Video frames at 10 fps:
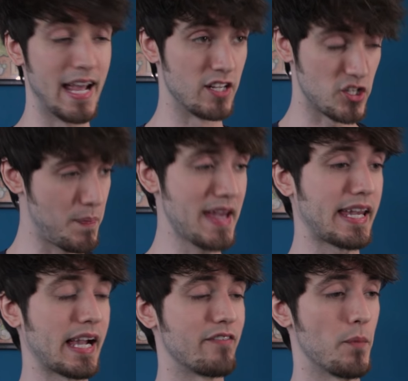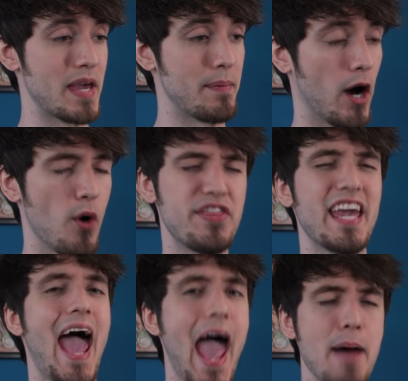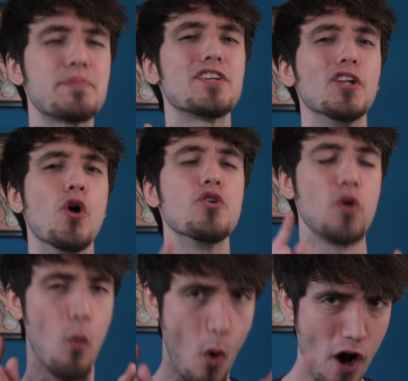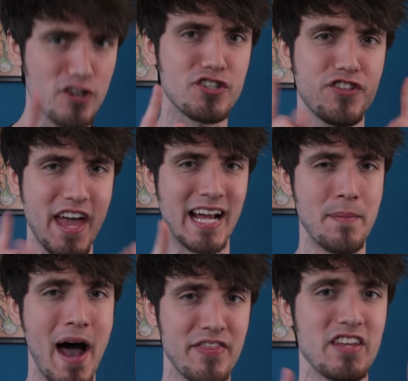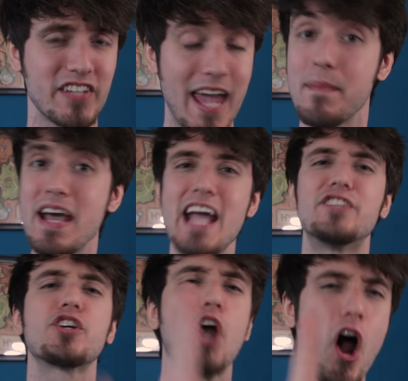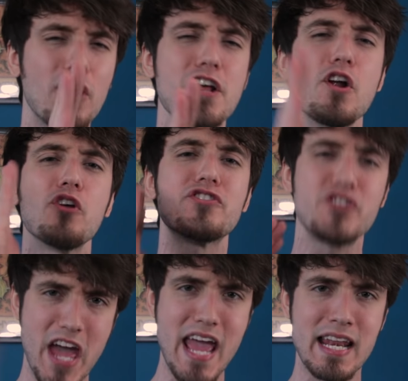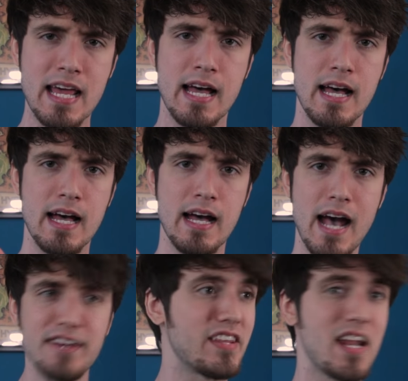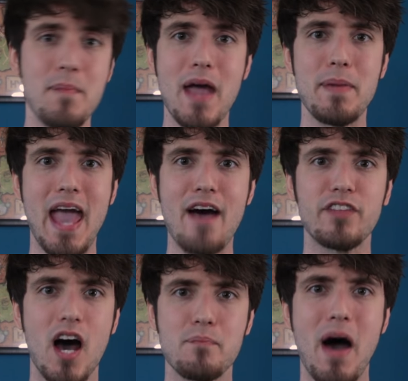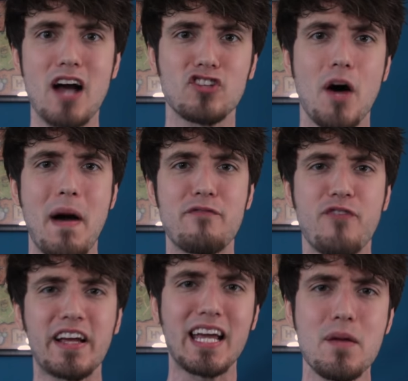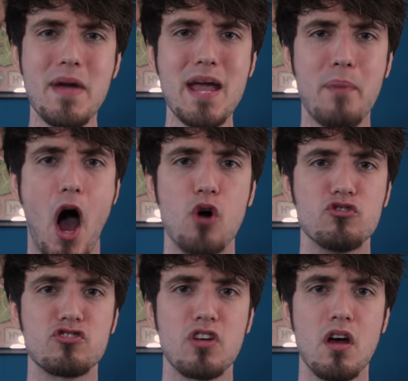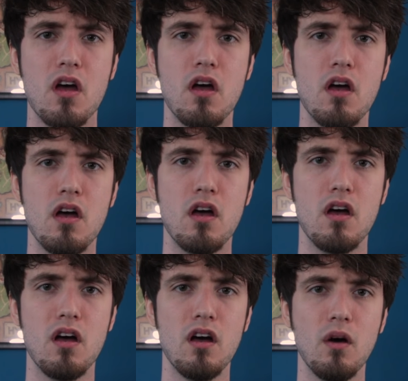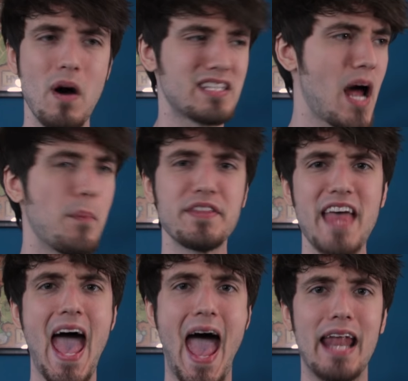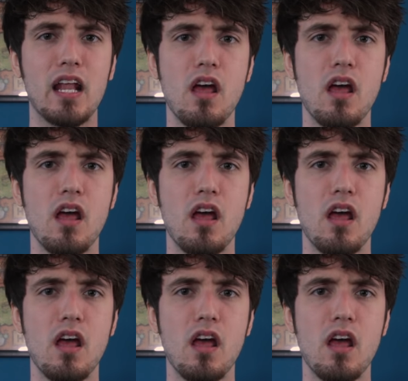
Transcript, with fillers: And speaking of amiibo, the absolute worst thing about this this game. It's cardinal sin, isn't it? Made me have to unbox all my freaking amiibos. What's up with that?